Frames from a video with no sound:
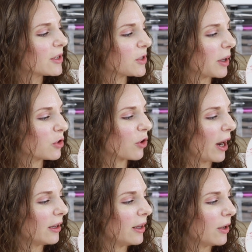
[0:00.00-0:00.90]
So I
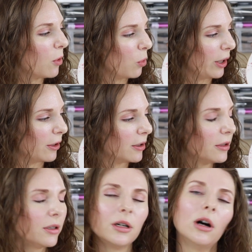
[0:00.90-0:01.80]
tried the
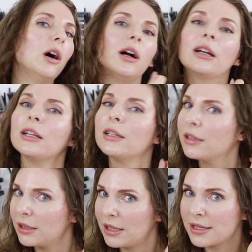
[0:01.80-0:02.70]
oil on
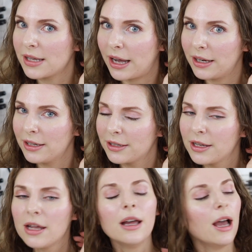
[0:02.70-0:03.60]
this side,
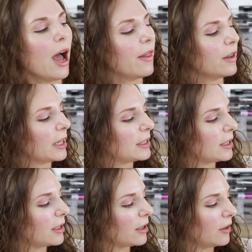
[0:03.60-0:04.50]
and then I
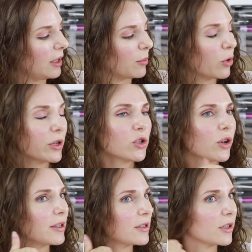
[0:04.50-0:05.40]
did the
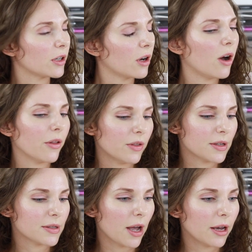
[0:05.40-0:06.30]
moisturizer on
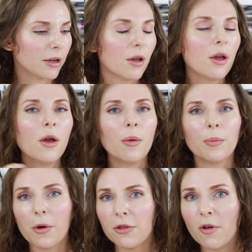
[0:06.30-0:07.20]
this side.
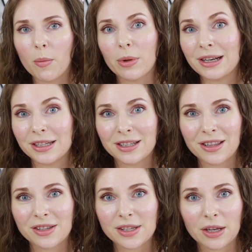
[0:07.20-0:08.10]
Both of them blend into
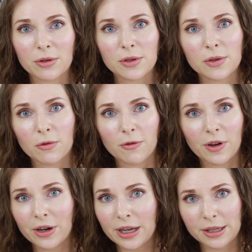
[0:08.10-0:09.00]
the skin
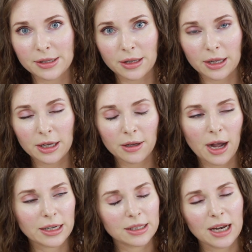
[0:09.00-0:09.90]
very easily.
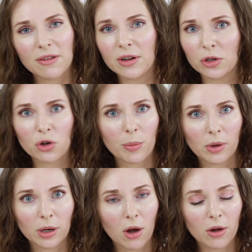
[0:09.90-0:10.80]
I didn't have any
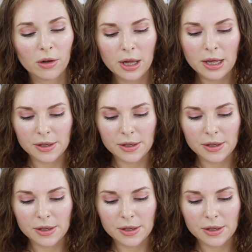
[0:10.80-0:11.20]
trouble at all.